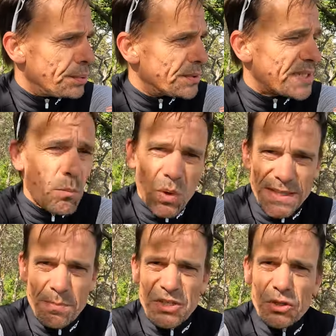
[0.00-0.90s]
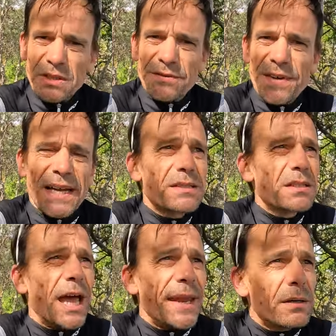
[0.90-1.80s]
someone special in fact,
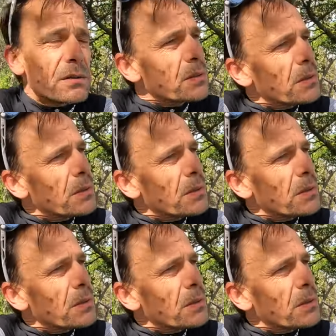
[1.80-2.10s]
and